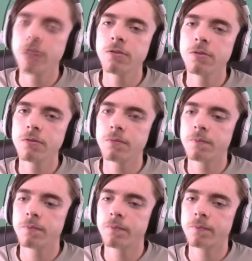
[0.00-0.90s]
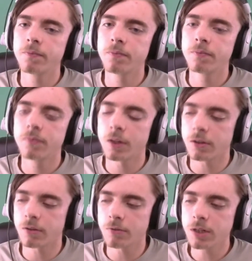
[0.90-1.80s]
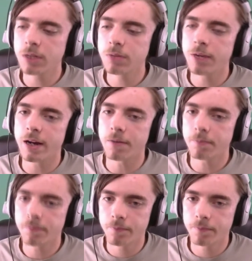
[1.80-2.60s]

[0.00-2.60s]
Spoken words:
you, okay, what's this play out?